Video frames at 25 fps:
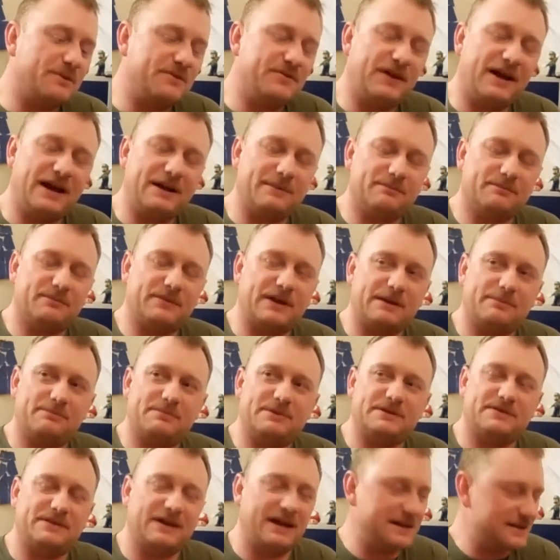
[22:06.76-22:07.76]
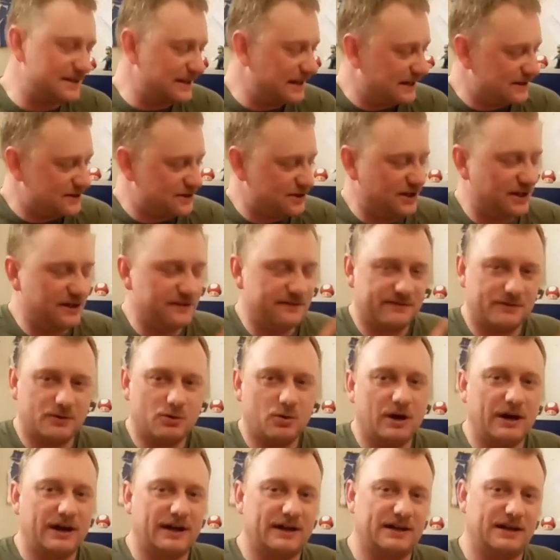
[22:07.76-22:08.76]
But that's actually
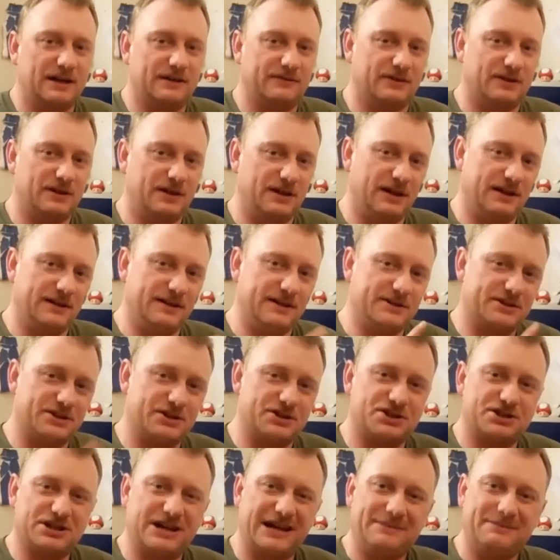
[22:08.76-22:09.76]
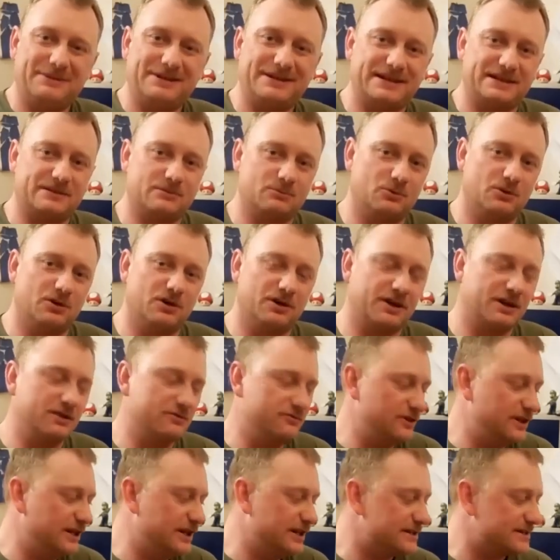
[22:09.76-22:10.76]
quite clever, and it's a shame it didn't work.
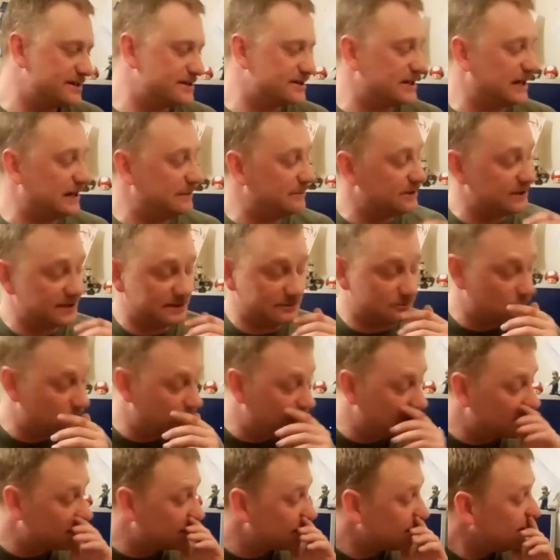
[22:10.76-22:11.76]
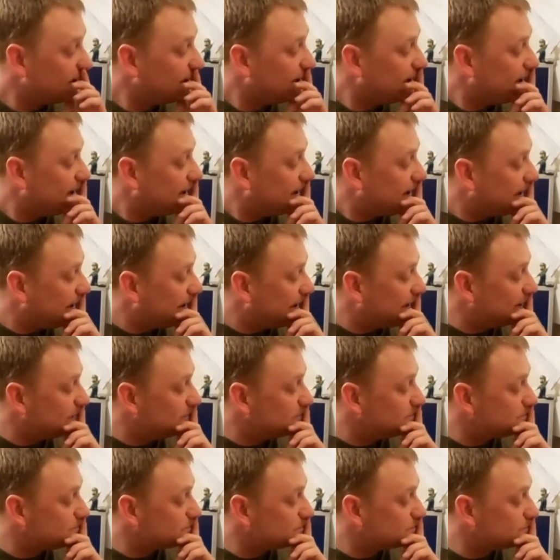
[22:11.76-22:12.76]
It really is a shame it didn't work.
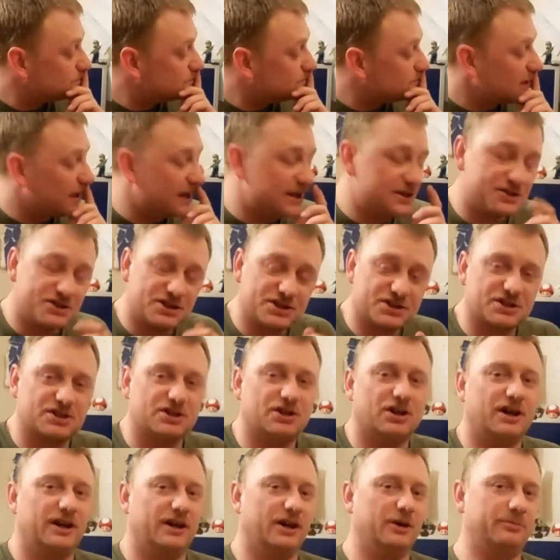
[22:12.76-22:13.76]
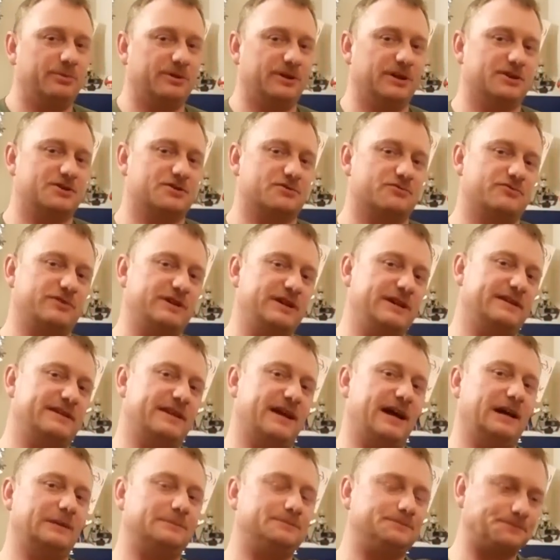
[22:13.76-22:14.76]
It's just an eye-opener to
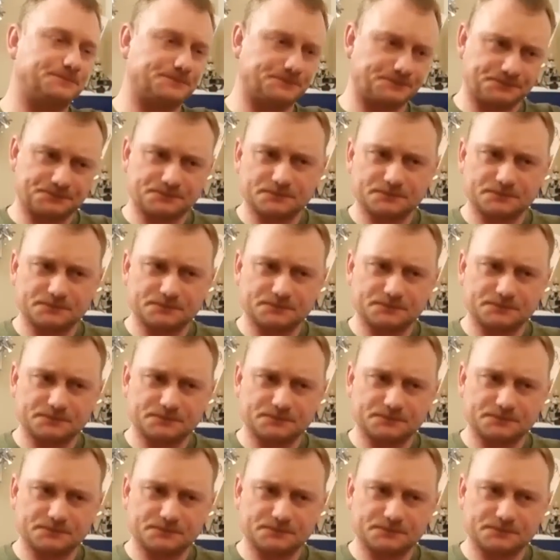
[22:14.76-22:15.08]
read that,